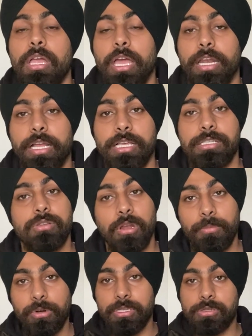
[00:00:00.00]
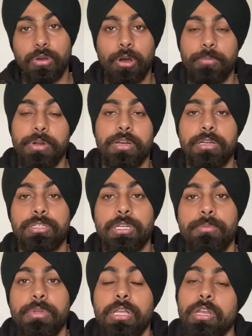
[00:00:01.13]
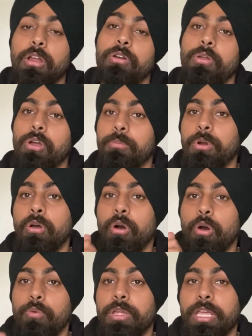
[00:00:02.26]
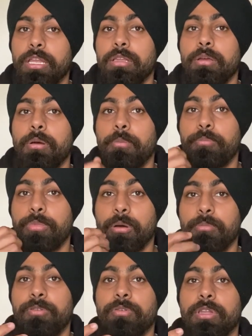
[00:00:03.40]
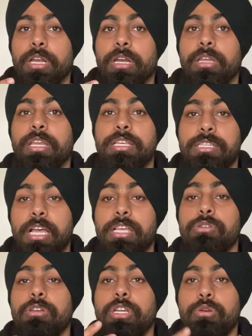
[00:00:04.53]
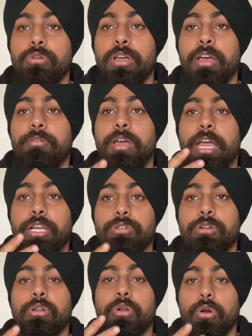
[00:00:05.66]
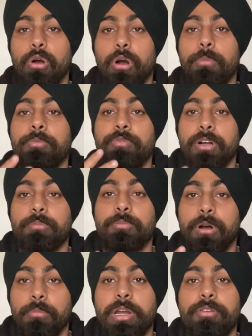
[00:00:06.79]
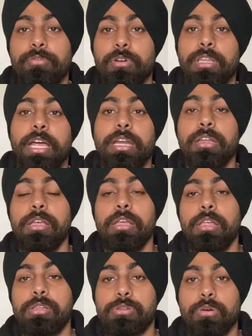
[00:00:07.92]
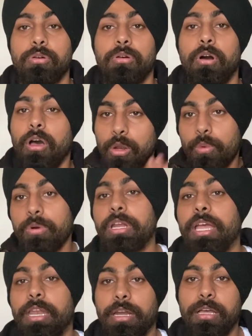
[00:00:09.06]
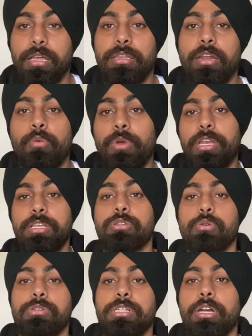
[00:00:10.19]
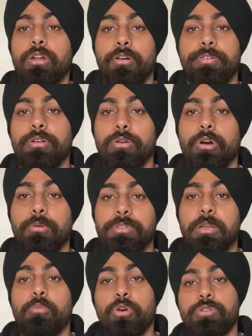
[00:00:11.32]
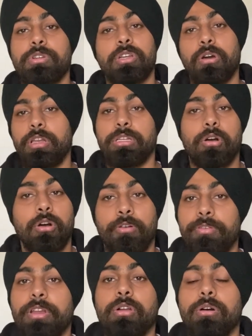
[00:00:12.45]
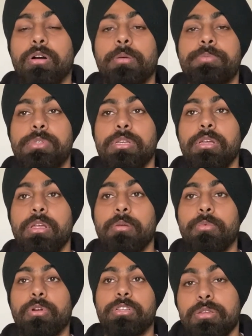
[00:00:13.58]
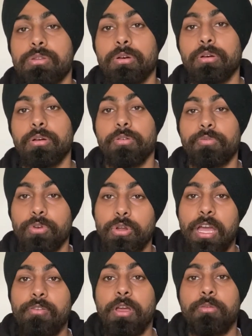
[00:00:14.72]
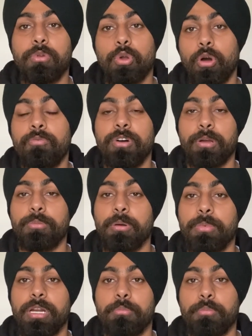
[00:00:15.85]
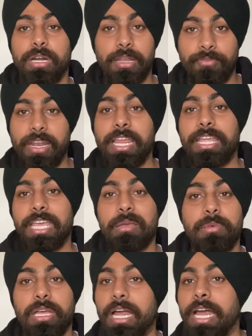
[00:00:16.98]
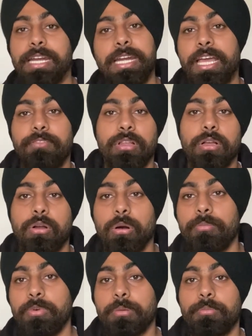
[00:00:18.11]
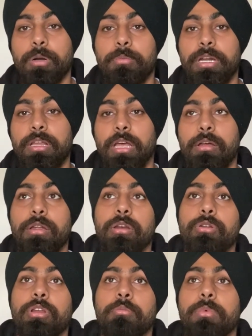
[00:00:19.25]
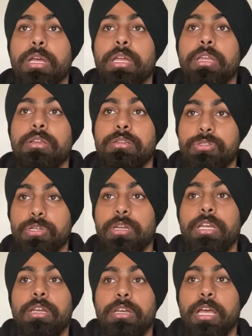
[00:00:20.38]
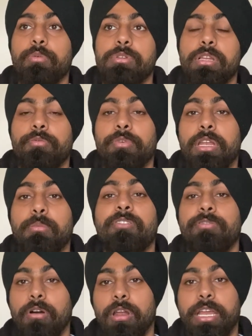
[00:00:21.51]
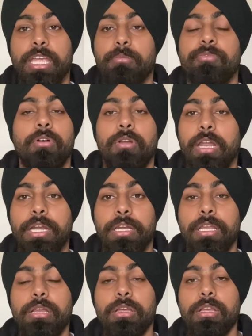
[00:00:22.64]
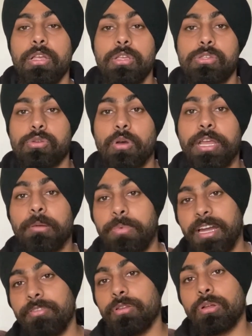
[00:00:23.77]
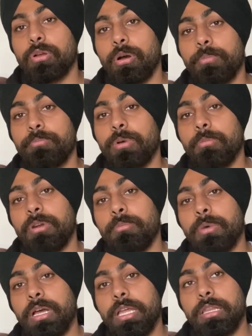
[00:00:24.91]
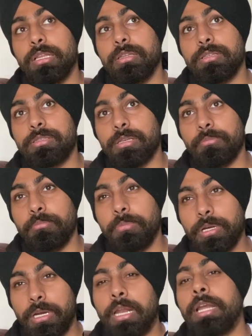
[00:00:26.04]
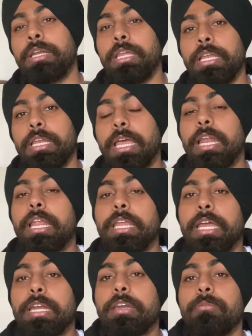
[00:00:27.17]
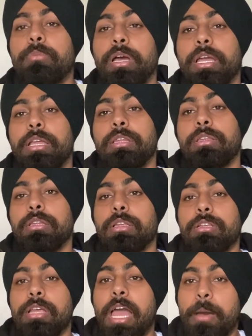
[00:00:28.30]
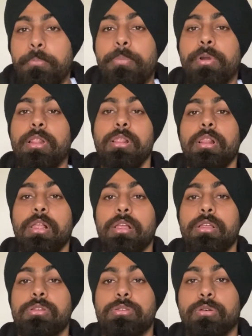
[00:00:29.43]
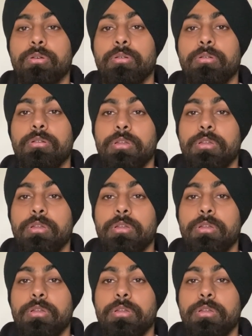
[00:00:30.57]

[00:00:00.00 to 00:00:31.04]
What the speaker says: And guys, this is all about this co-op internship. Now talk about how we can the permit for that. Yes guys, you need to have an actual co-op work permit for that. So all over Canada there are various courses that offer co-ops. Like most of the college now offering co-ops, because so for you have to co-op work permit. But when I came here, I didn't have the co-op work permit, and during my journey I was like in my fall, I came fall 19. So I applied for the co-op permit by in the December 19, and I get it by in April. So